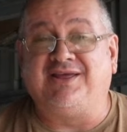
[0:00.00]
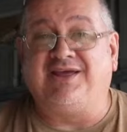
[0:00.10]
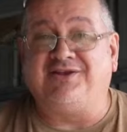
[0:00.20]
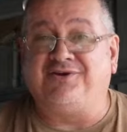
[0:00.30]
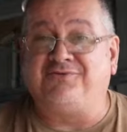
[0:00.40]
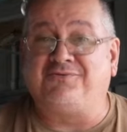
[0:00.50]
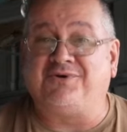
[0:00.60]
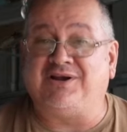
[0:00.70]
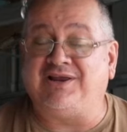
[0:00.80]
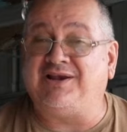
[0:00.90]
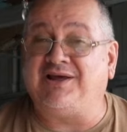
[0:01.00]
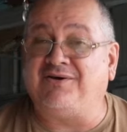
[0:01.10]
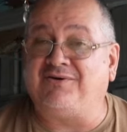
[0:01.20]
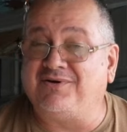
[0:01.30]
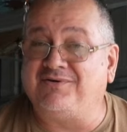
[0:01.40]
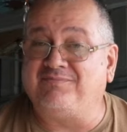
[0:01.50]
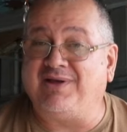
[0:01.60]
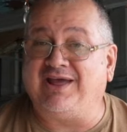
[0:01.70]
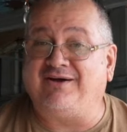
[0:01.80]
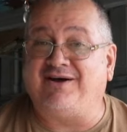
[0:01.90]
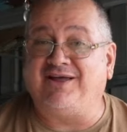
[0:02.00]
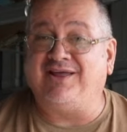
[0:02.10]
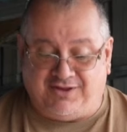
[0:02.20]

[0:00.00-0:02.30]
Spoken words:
and you're really low on power,